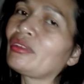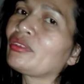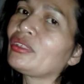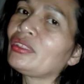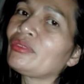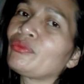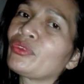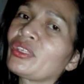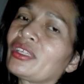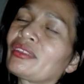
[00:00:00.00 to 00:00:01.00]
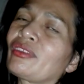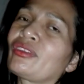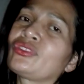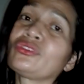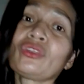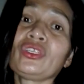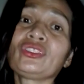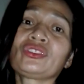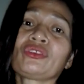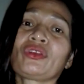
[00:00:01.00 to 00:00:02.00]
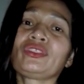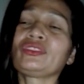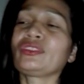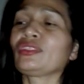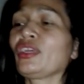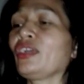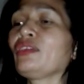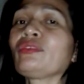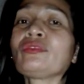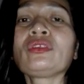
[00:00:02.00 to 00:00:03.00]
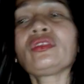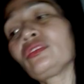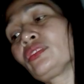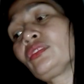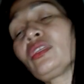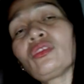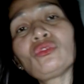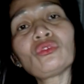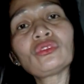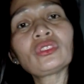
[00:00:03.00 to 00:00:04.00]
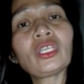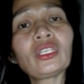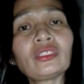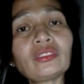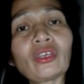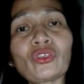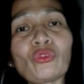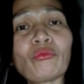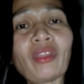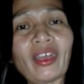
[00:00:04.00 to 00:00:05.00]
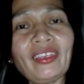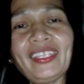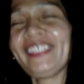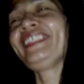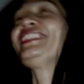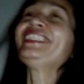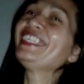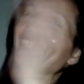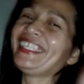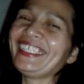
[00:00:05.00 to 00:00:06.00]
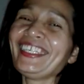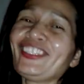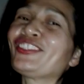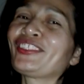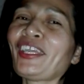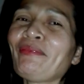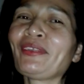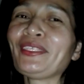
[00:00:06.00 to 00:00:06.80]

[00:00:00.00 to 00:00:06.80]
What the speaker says: cannot forget, guys, the leech, guys, that stick on your skin and suck your blood. The time,